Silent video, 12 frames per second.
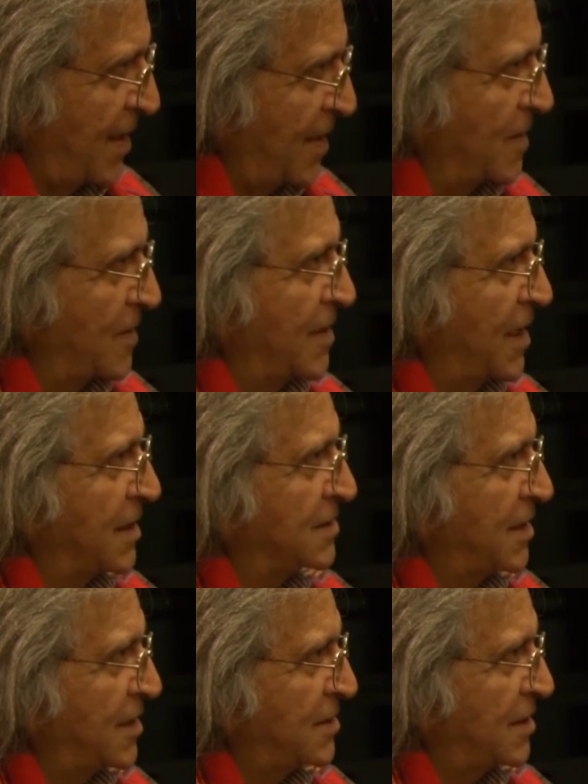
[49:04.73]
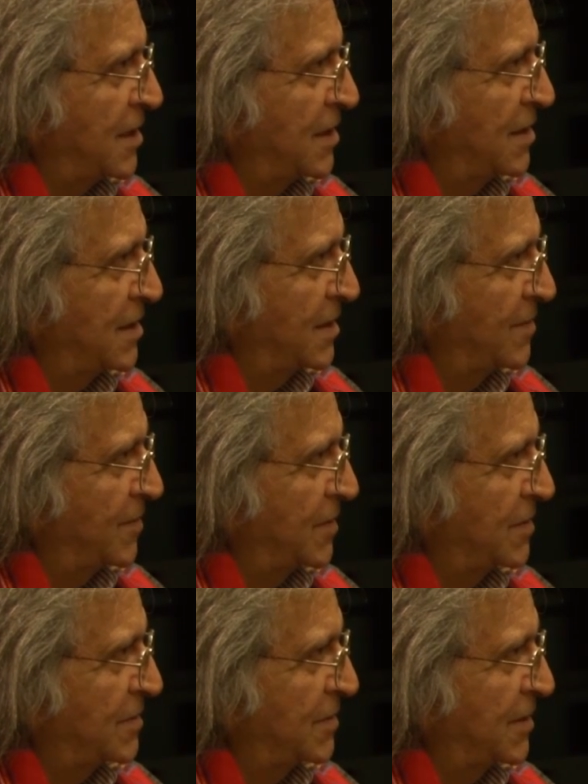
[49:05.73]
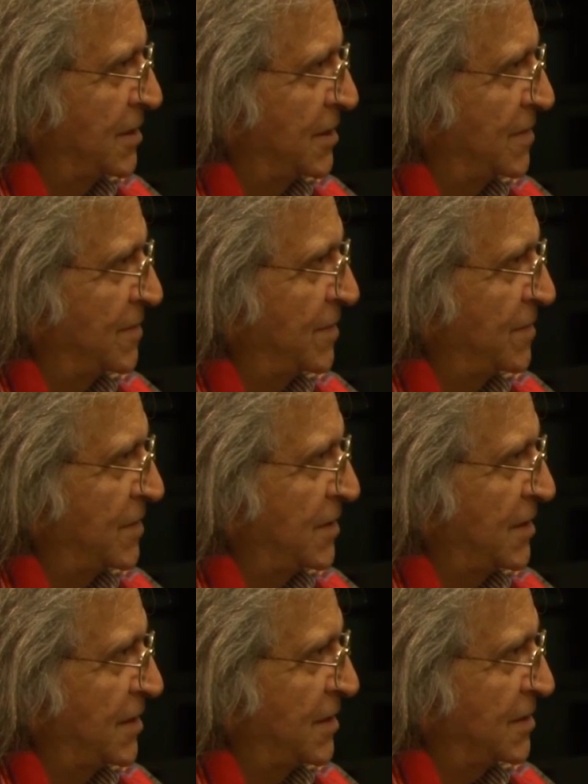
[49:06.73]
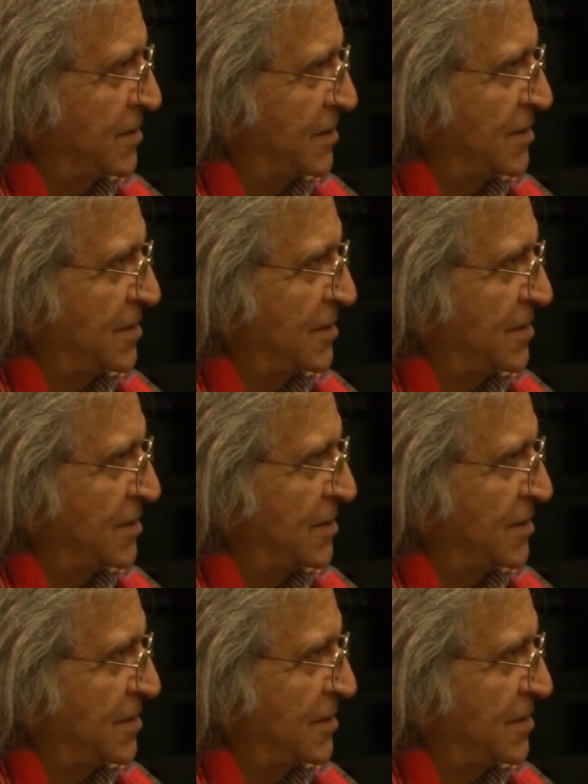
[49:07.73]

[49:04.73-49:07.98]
Colonization for 250 years,